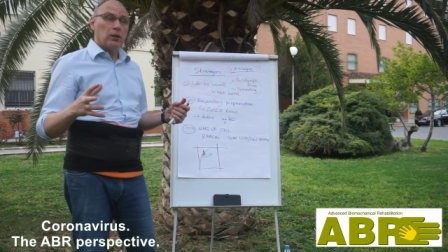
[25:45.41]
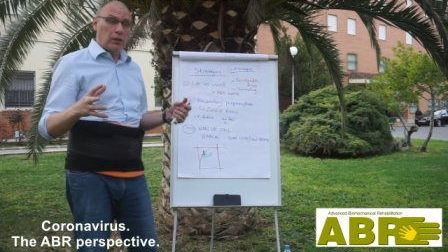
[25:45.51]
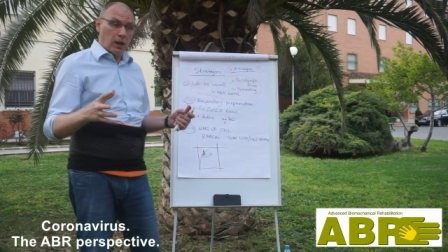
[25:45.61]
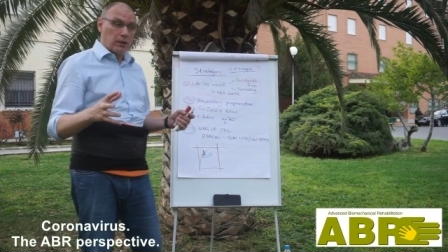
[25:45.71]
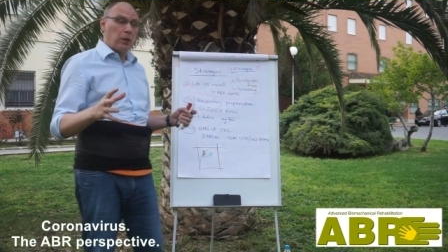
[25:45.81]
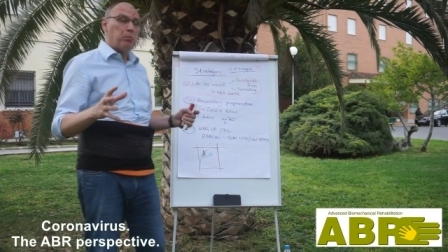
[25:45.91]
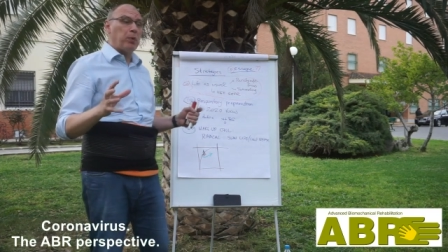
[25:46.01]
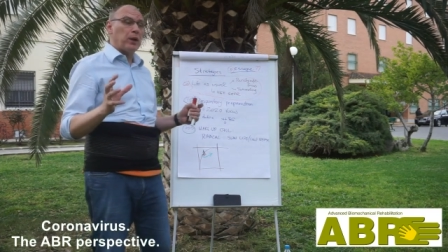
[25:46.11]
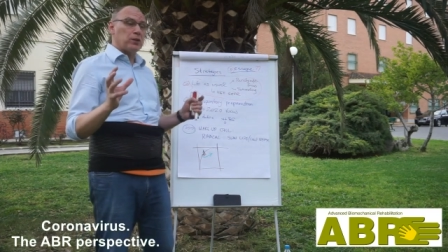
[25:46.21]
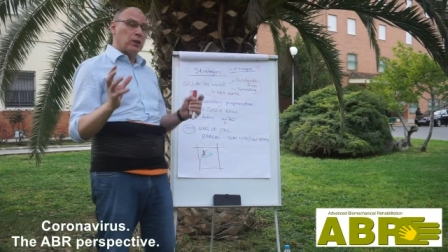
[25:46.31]
get the
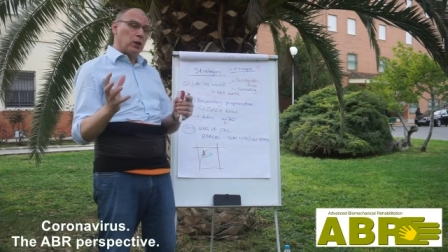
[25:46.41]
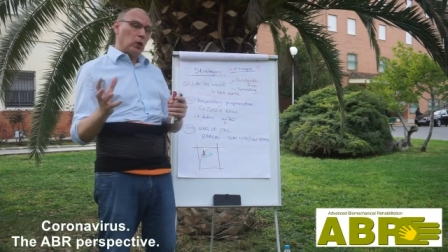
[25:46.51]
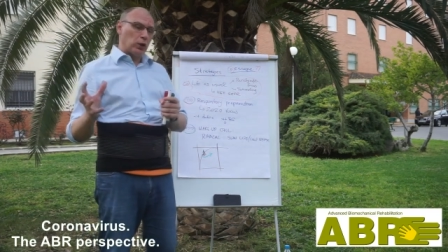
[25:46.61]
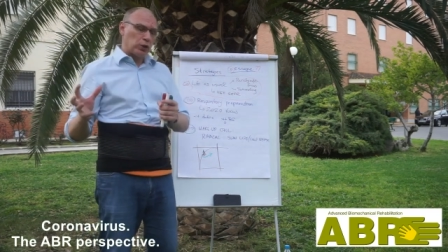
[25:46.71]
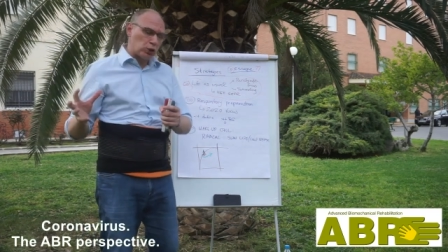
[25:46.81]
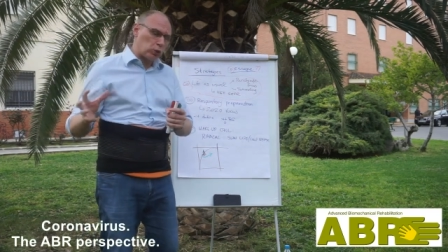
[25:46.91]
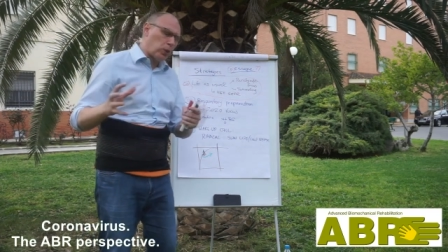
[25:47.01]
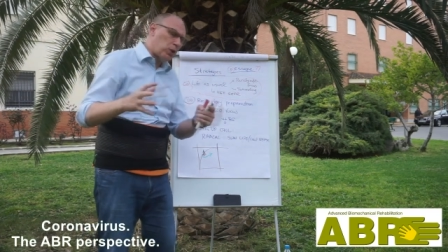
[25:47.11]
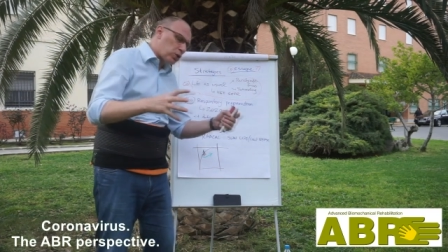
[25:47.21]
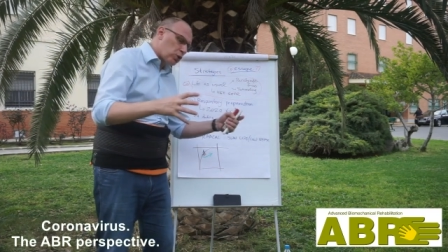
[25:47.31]
particular
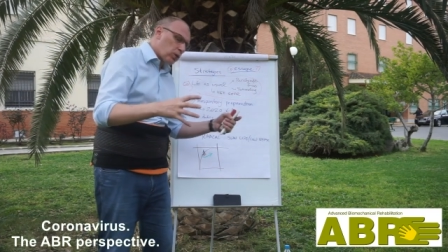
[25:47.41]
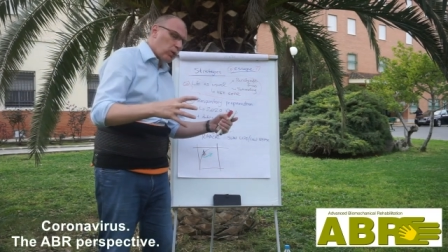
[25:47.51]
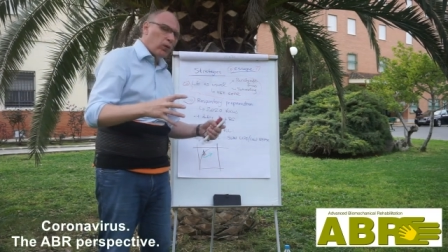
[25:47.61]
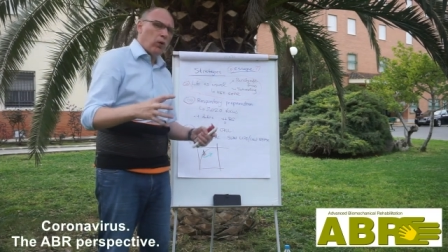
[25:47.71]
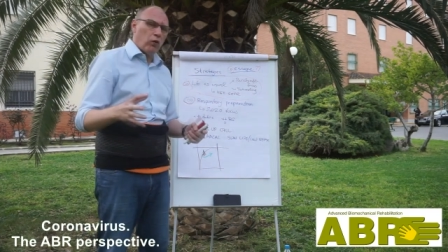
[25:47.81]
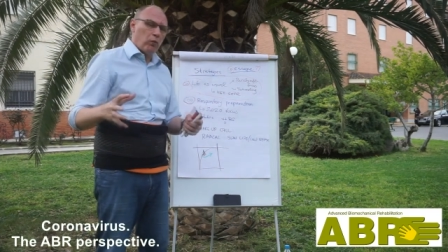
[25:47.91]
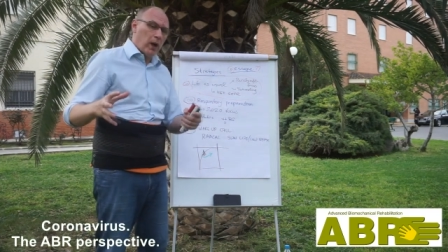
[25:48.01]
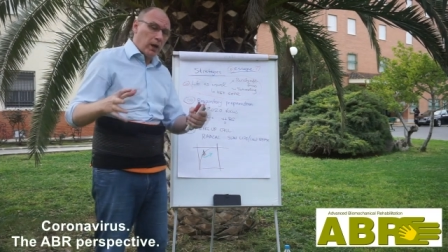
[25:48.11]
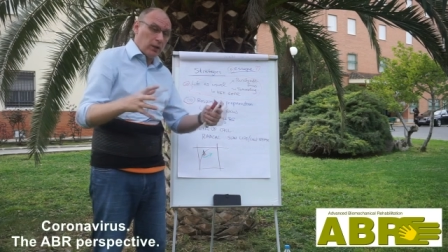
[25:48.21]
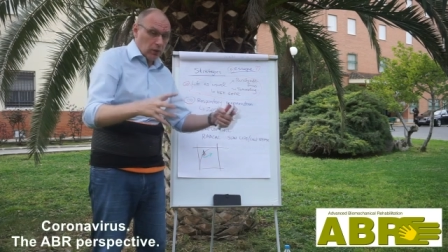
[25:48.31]
switch of
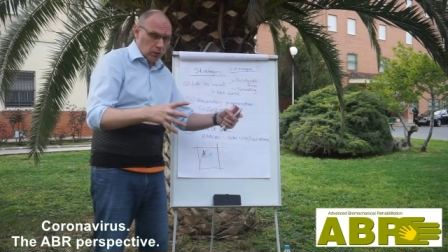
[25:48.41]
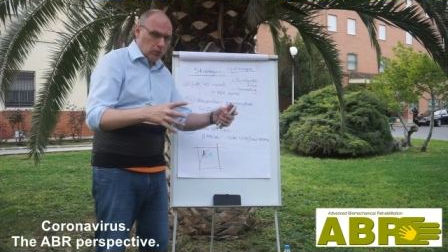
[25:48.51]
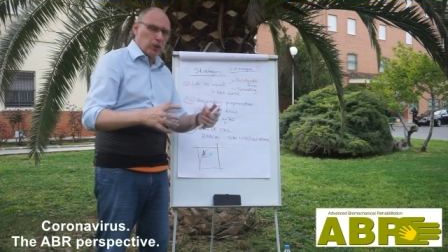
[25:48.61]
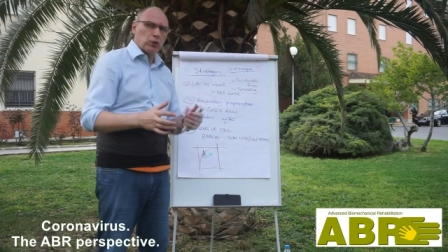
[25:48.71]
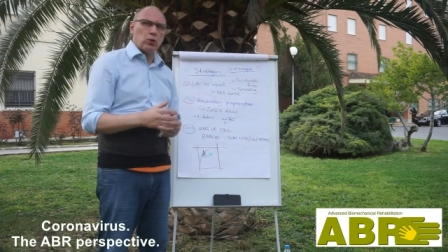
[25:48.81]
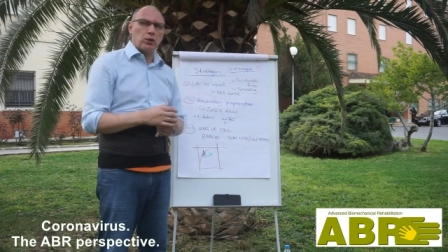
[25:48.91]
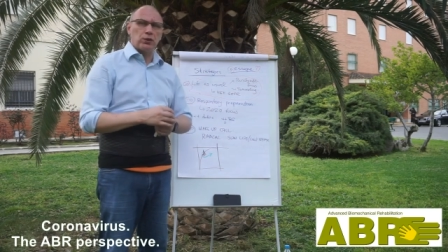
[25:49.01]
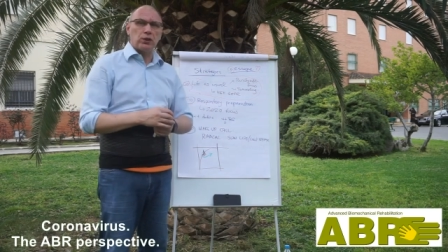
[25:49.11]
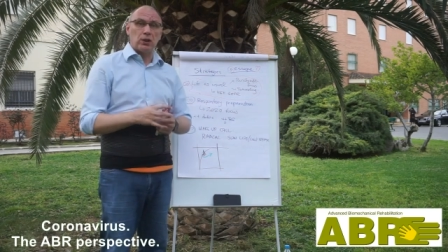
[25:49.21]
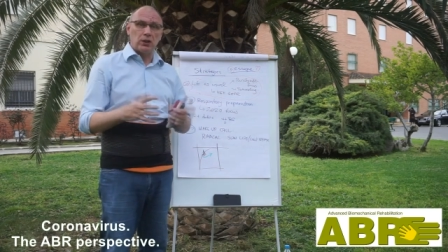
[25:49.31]
my
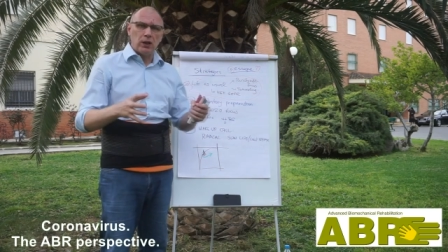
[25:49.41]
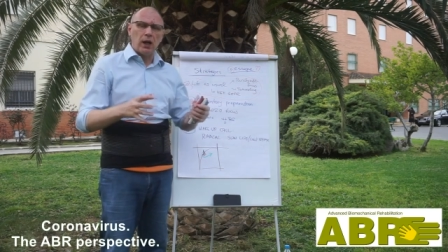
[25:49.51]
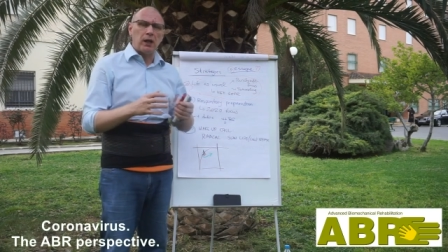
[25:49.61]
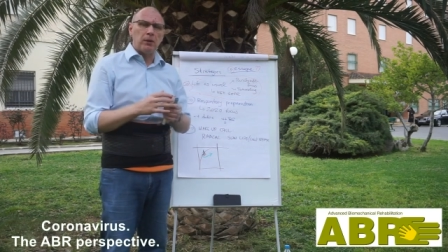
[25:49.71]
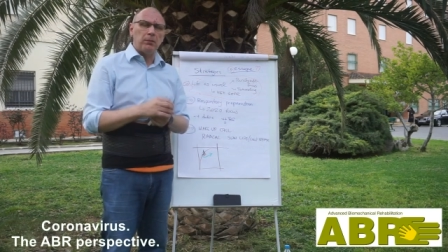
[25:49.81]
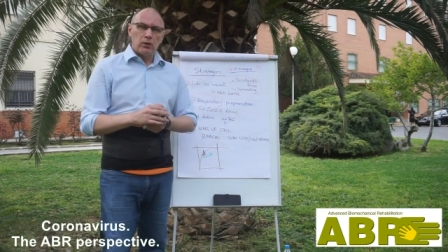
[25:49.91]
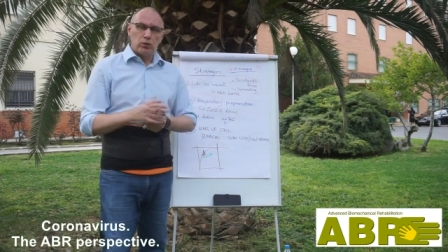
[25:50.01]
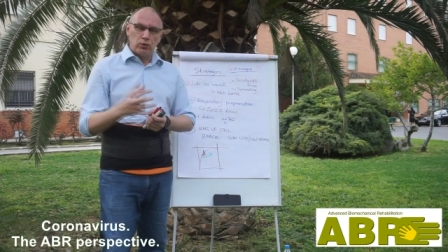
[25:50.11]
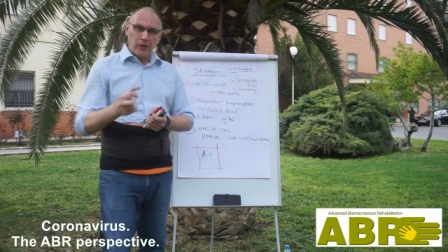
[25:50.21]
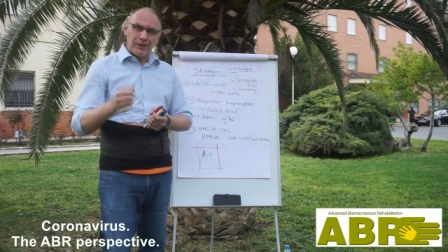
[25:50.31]
resources and time
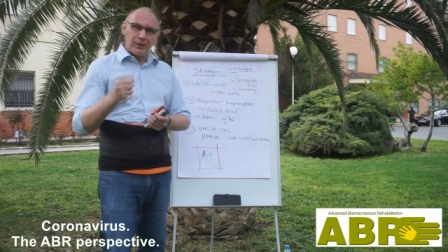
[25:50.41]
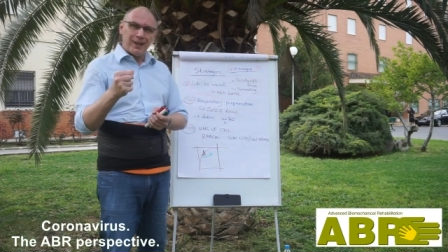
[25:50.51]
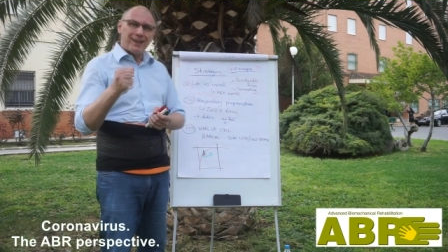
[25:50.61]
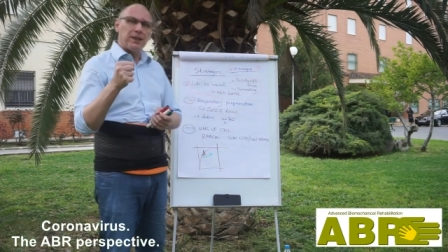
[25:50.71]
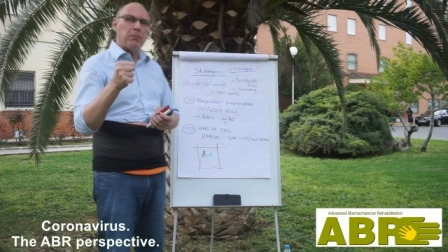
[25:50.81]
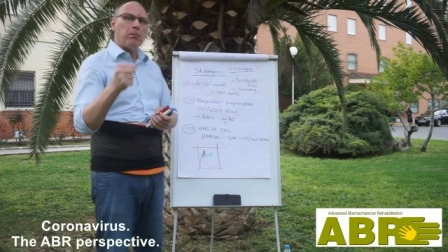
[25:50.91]
to try to get the